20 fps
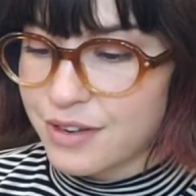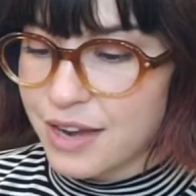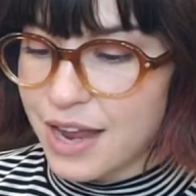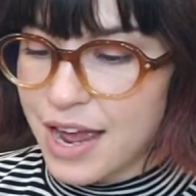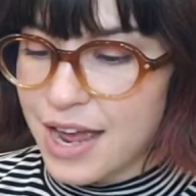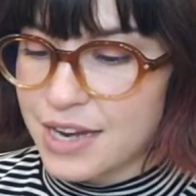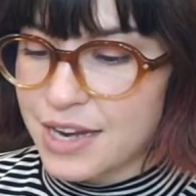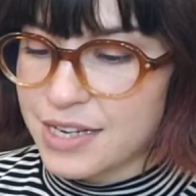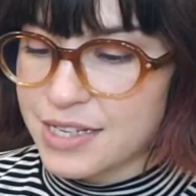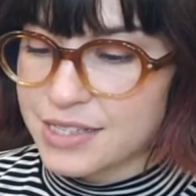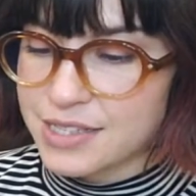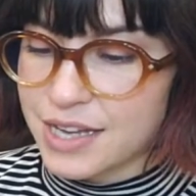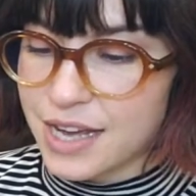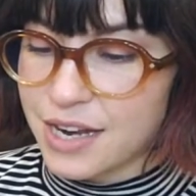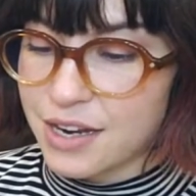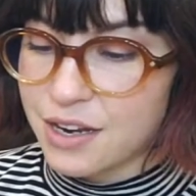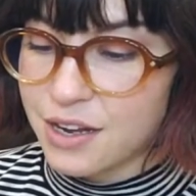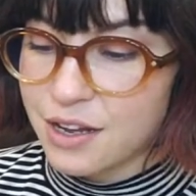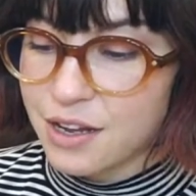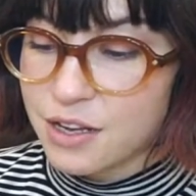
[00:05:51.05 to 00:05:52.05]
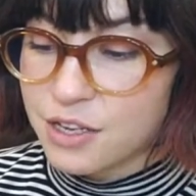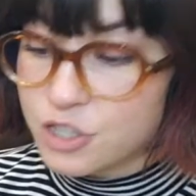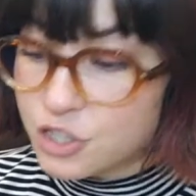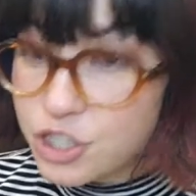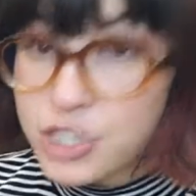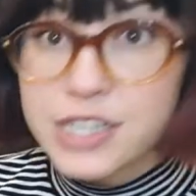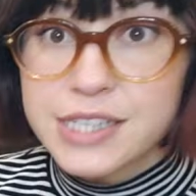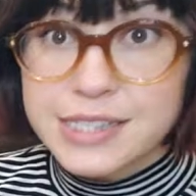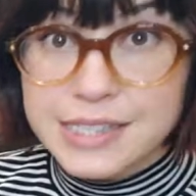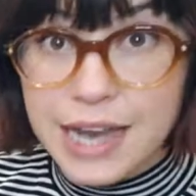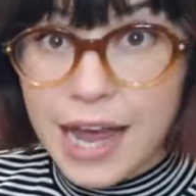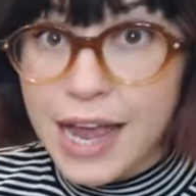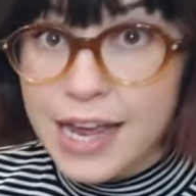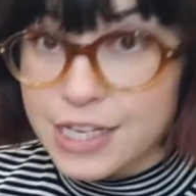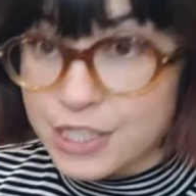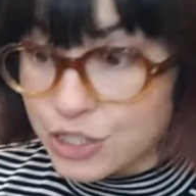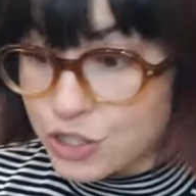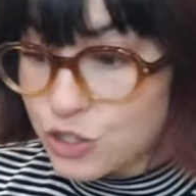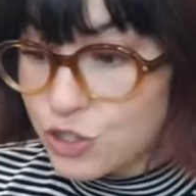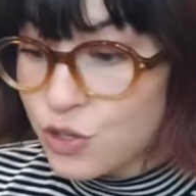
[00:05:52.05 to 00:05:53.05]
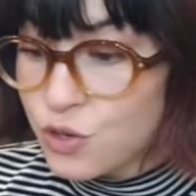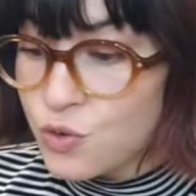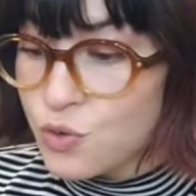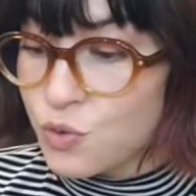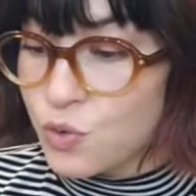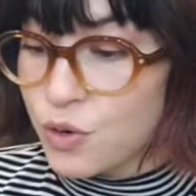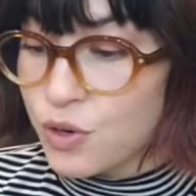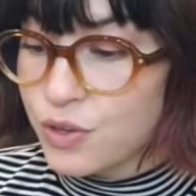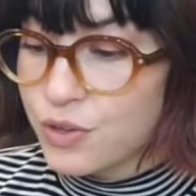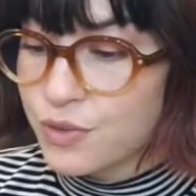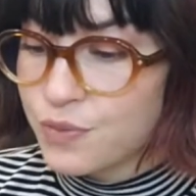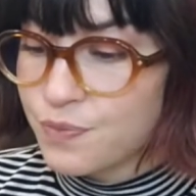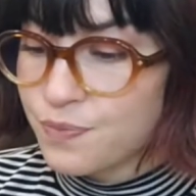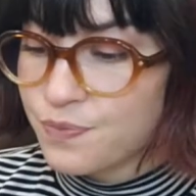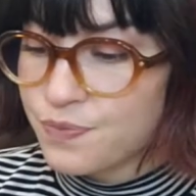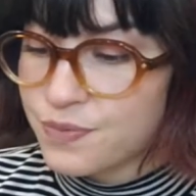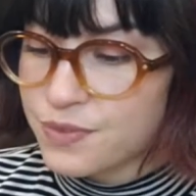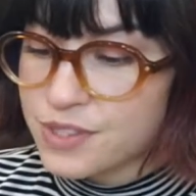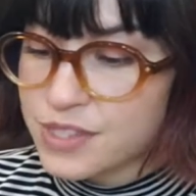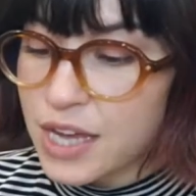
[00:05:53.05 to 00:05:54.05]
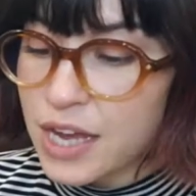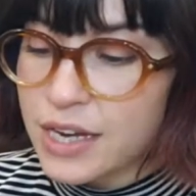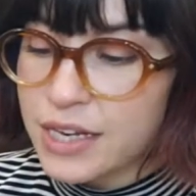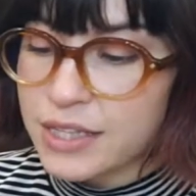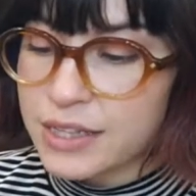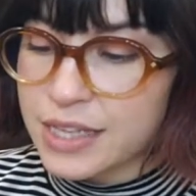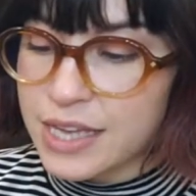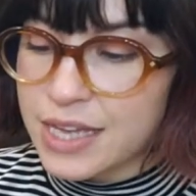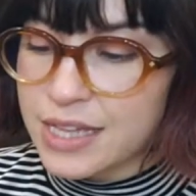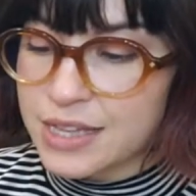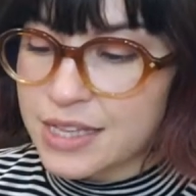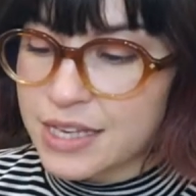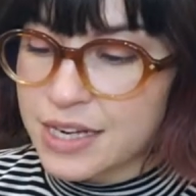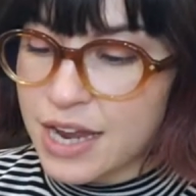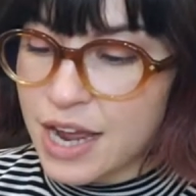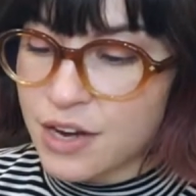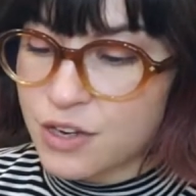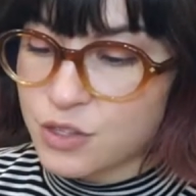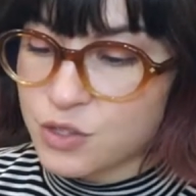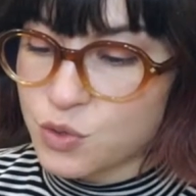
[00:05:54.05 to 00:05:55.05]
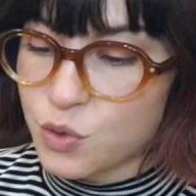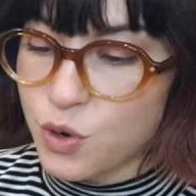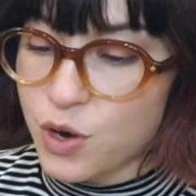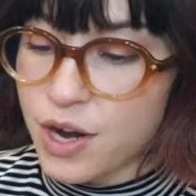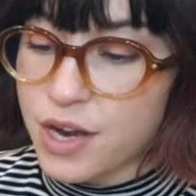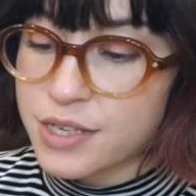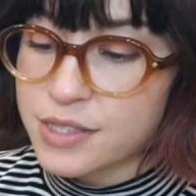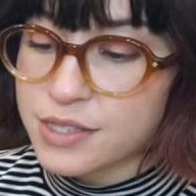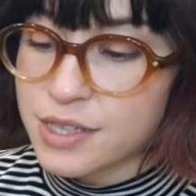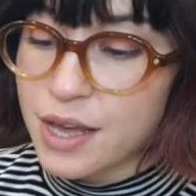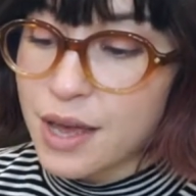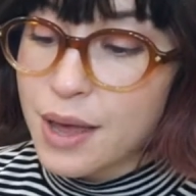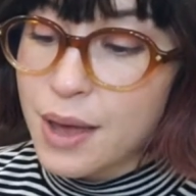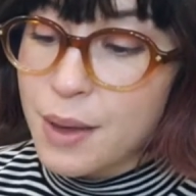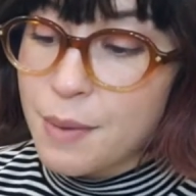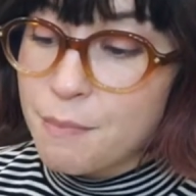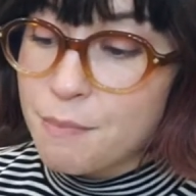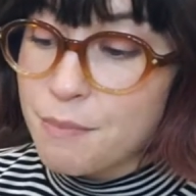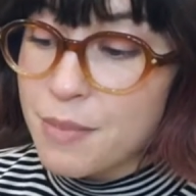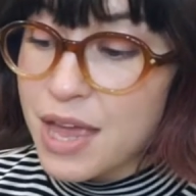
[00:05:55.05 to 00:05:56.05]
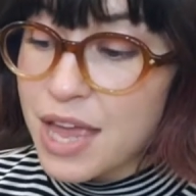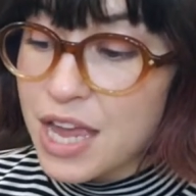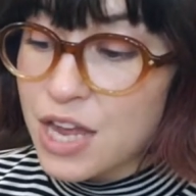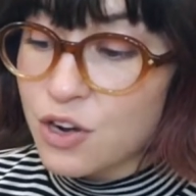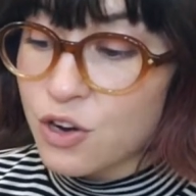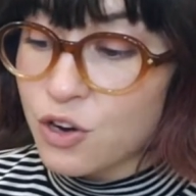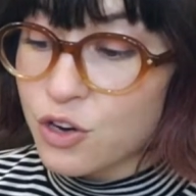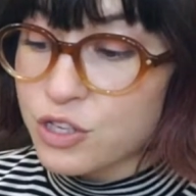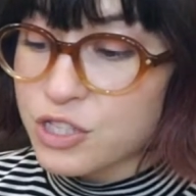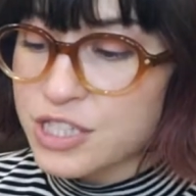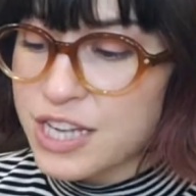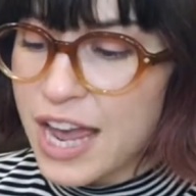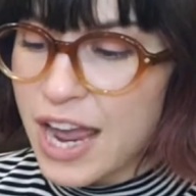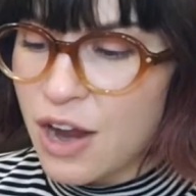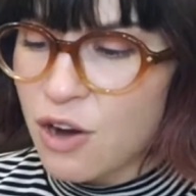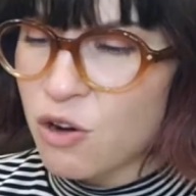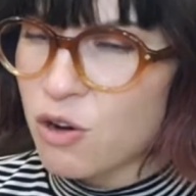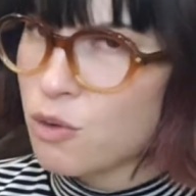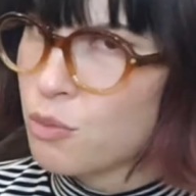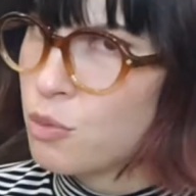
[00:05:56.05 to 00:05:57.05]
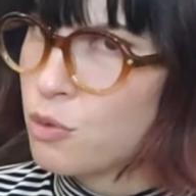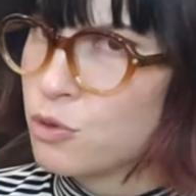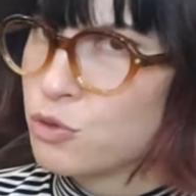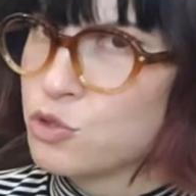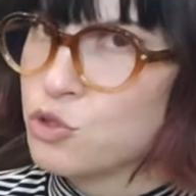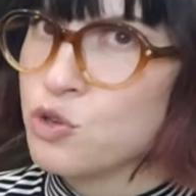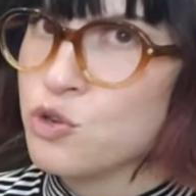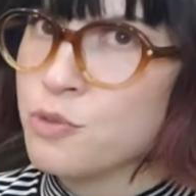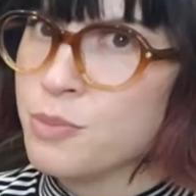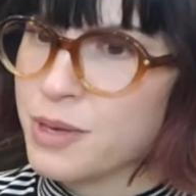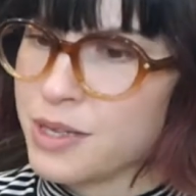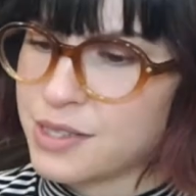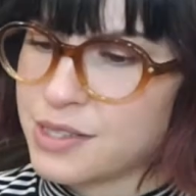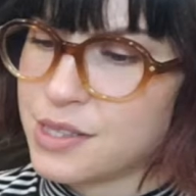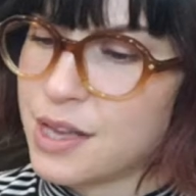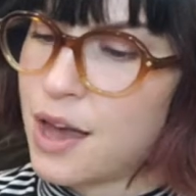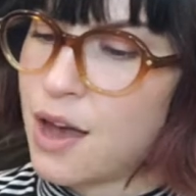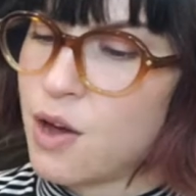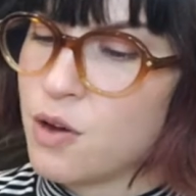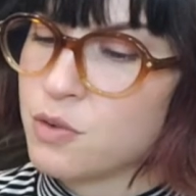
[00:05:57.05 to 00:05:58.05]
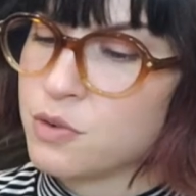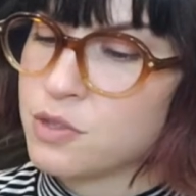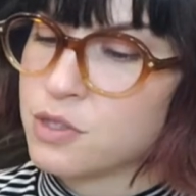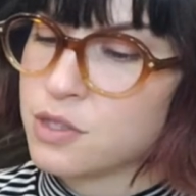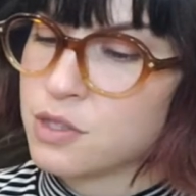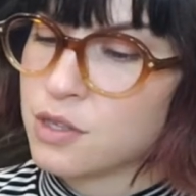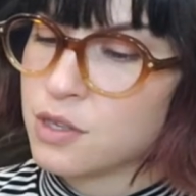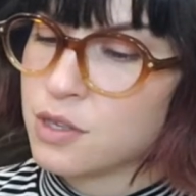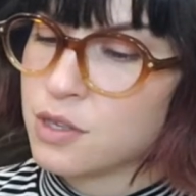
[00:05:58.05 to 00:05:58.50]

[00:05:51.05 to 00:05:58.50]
Annie said. "She's nice too." Suddenly, the Anatosaurus made her terrible tuba sound.